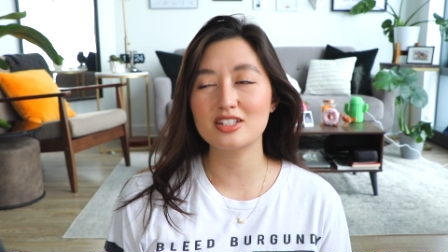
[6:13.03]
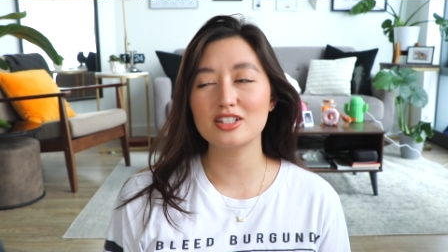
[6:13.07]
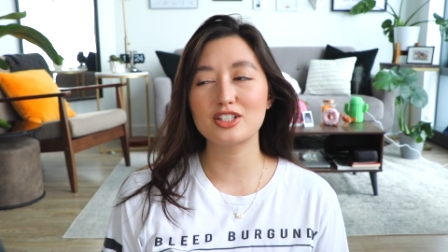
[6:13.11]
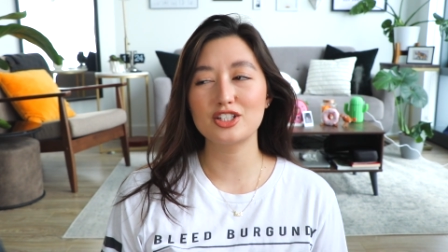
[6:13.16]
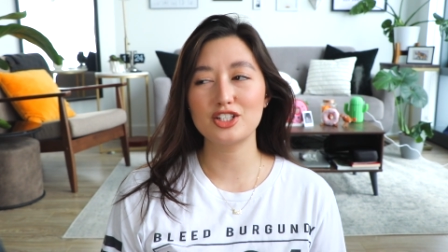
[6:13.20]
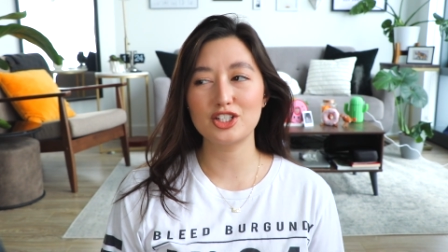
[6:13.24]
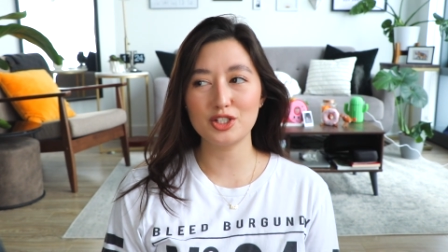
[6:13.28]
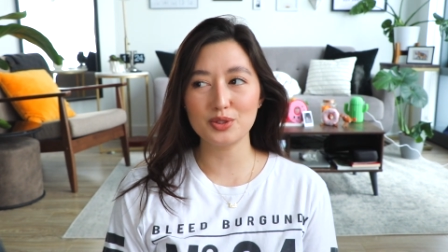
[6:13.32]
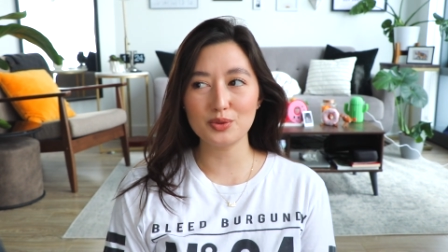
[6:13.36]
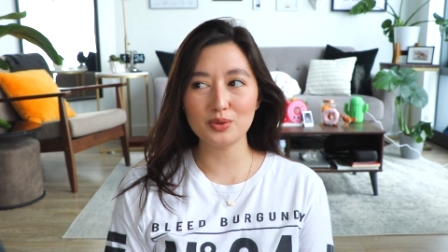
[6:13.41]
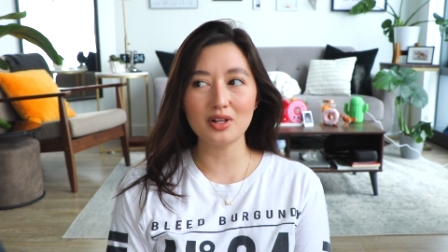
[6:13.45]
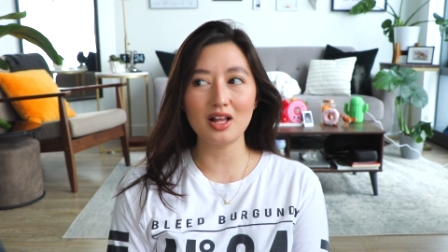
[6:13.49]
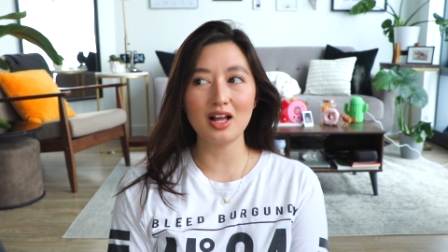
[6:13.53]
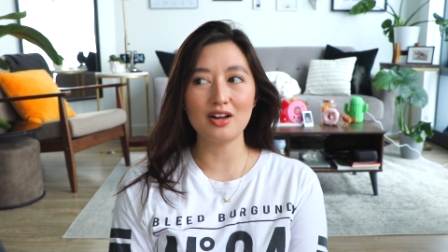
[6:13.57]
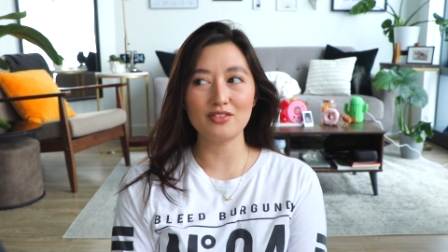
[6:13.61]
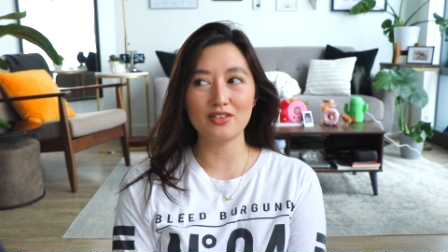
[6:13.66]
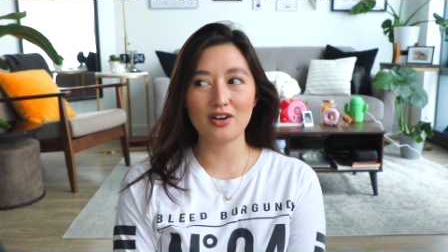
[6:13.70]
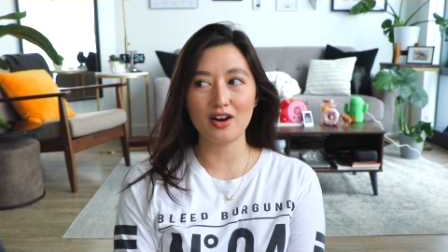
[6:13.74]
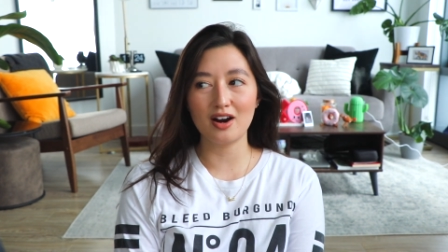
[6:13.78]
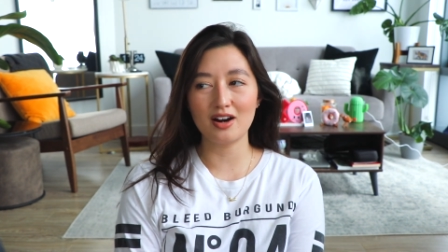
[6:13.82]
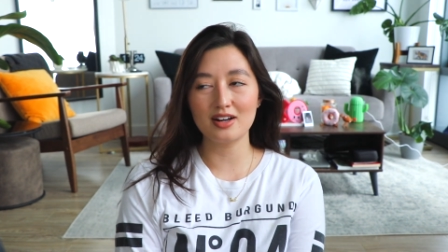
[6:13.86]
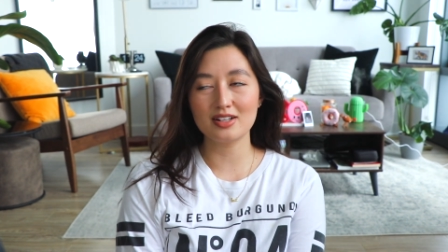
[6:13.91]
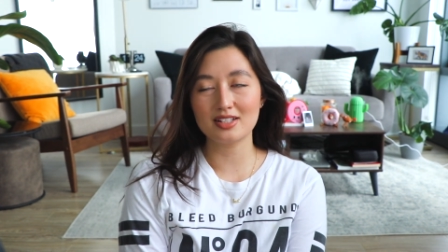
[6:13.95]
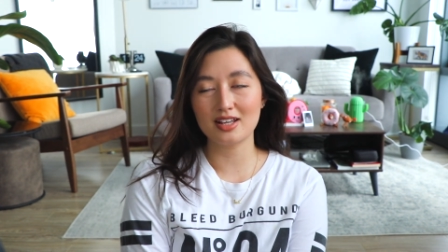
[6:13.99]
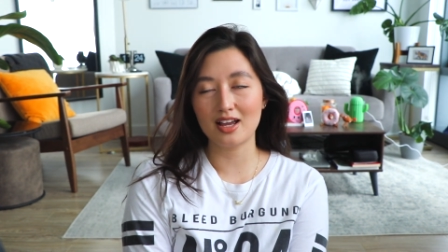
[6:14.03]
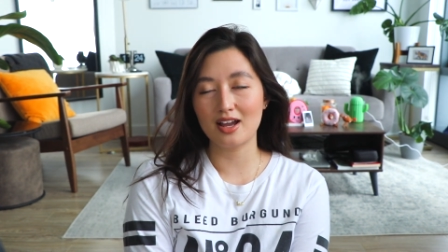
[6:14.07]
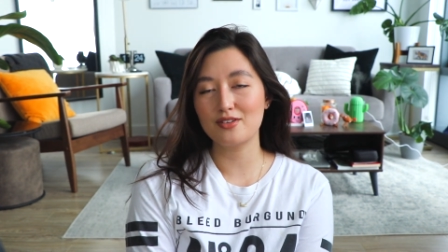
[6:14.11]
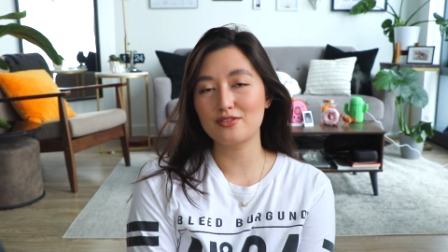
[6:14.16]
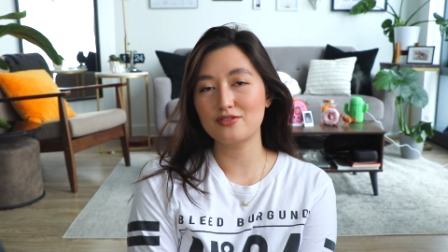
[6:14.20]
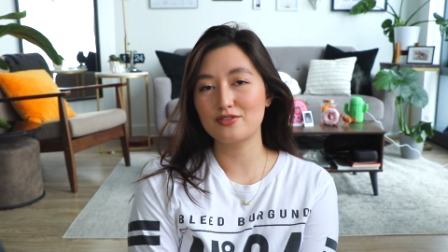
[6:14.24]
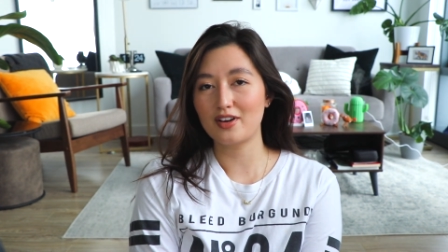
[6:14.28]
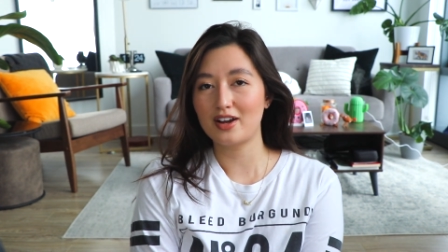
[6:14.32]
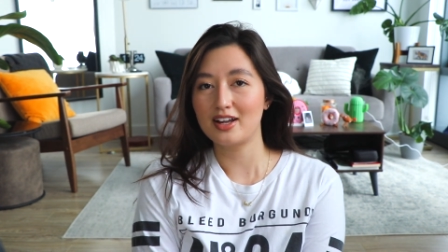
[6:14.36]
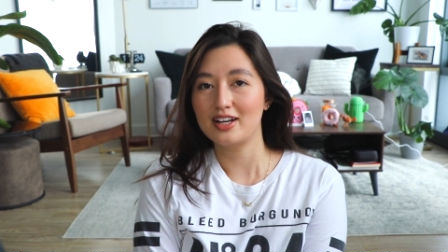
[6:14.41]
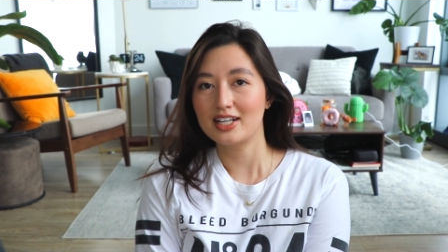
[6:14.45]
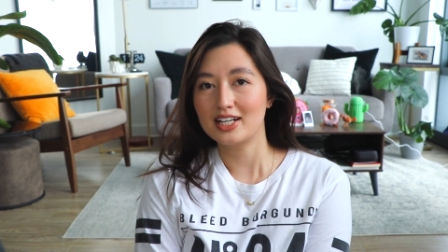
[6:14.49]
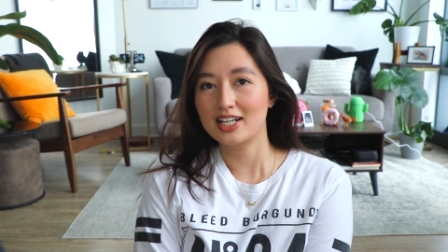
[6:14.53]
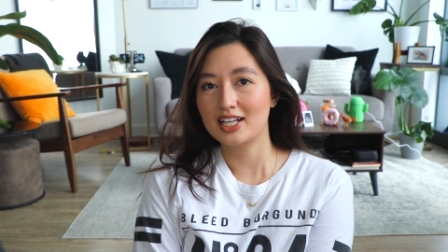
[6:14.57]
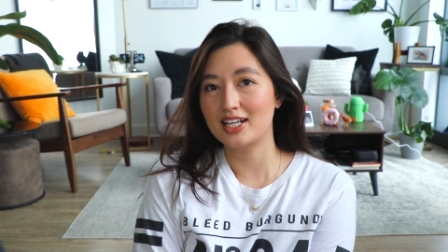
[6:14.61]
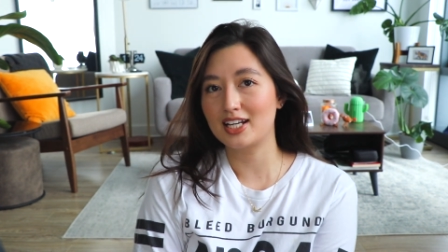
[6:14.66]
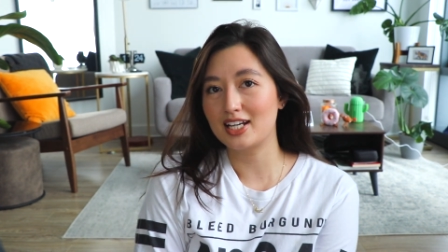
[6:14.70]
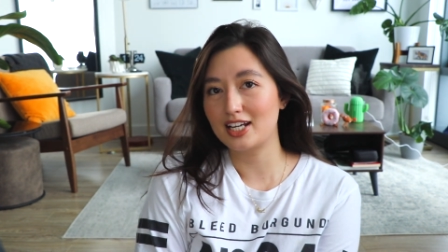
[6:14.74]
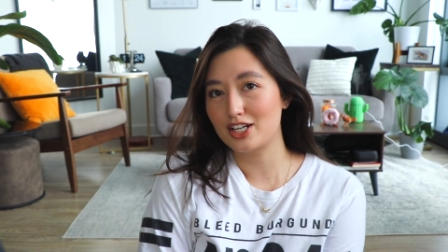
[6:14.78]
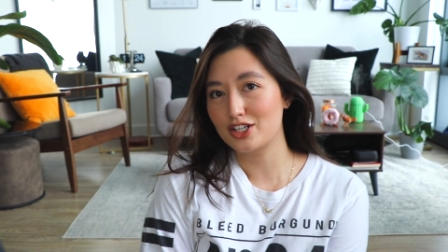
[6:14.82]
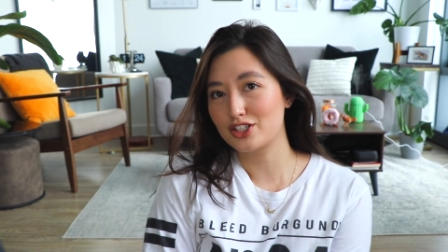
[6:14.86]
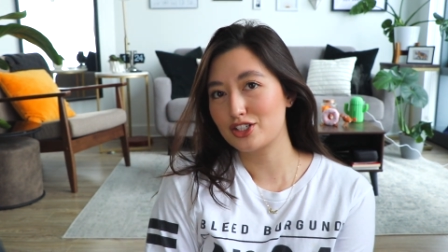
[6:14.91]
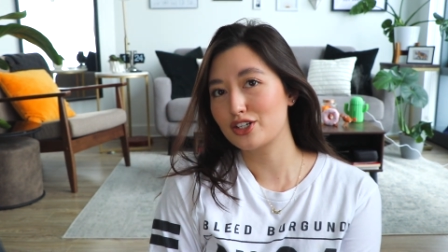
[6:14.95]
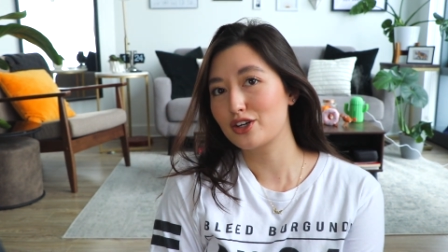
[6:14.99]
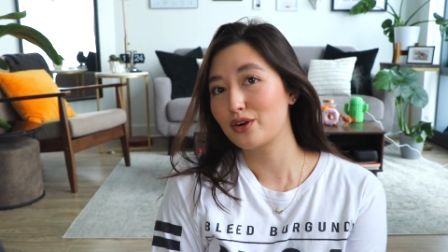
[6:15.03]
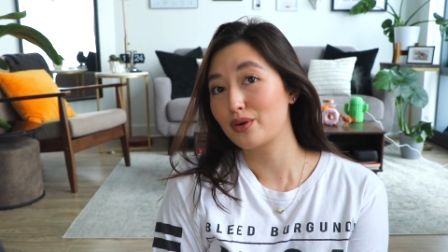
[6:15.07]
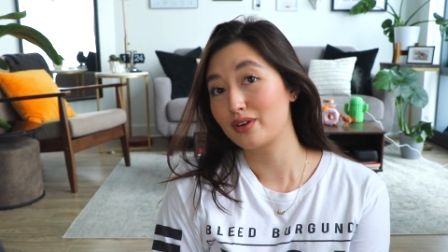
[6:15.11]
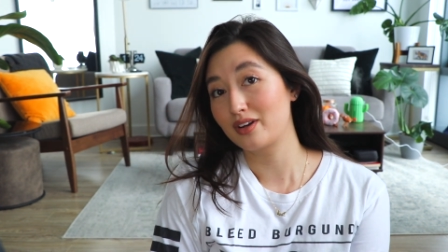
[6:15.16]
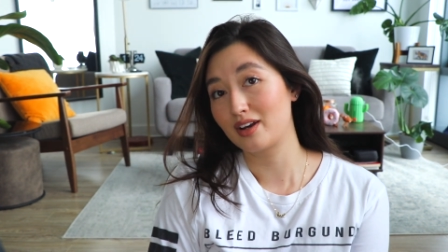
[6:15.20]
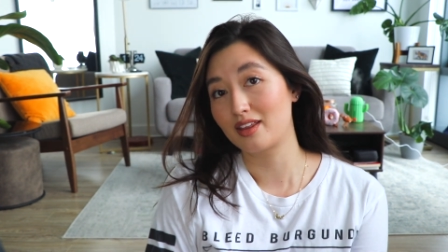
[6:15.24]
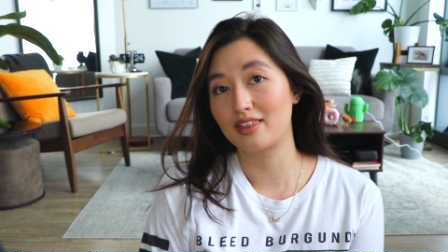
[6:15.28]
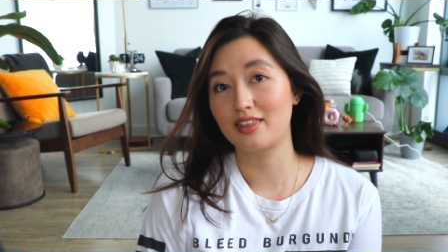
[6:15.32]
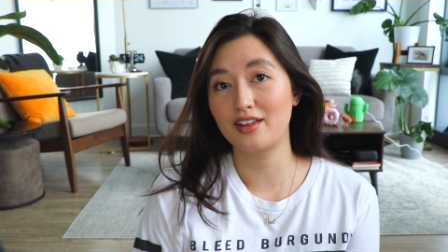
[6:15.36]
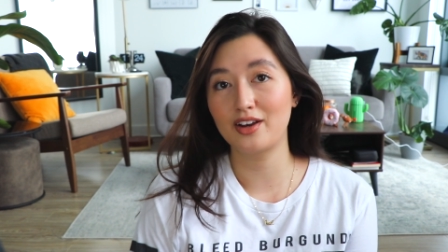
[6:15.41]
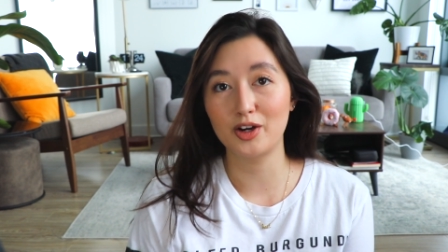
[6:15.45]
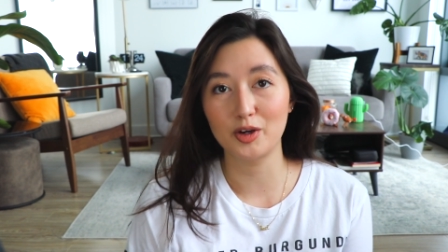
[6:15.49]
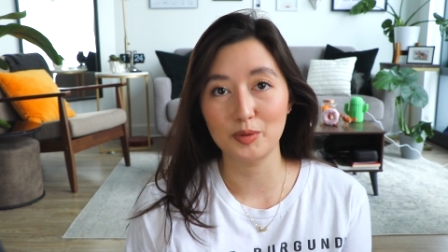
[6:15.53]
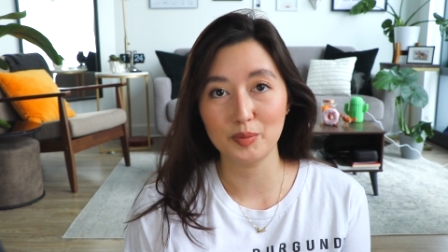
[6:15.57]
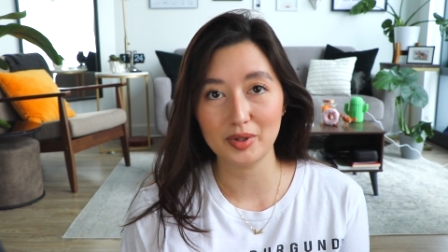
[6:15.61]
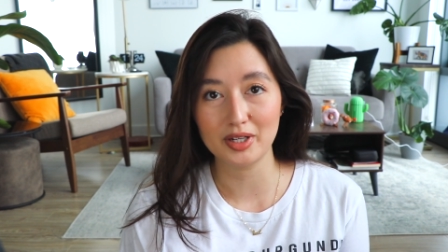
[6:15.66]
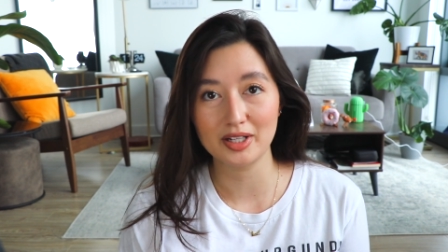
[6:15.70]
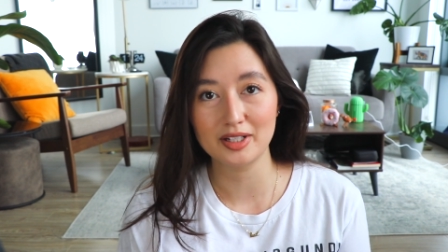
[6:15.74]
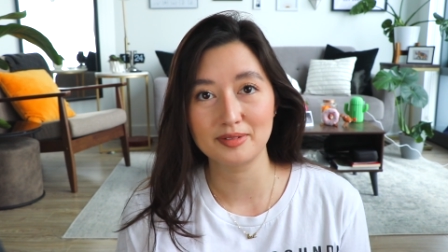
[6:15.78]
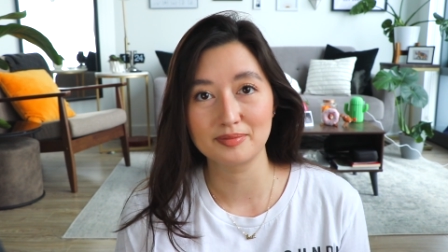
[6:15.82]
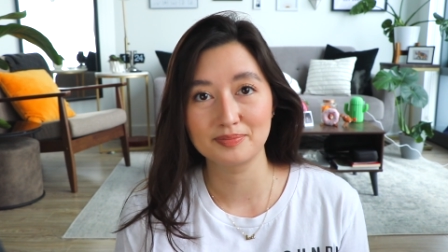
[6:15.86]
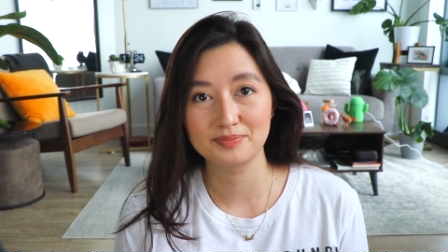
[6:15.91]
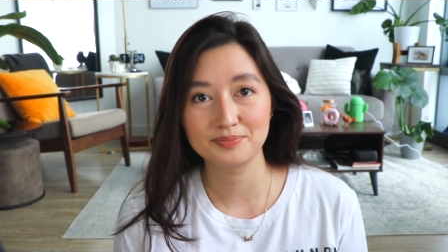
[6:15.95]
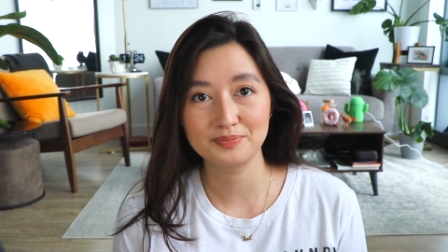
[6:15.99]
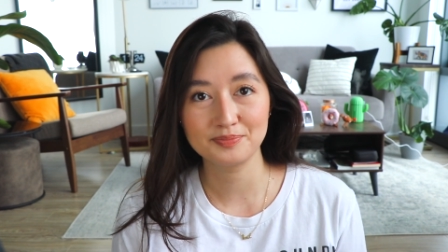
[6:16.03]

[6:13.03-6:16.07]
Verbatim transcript: you will have a hard time finding an Asian going to therapy.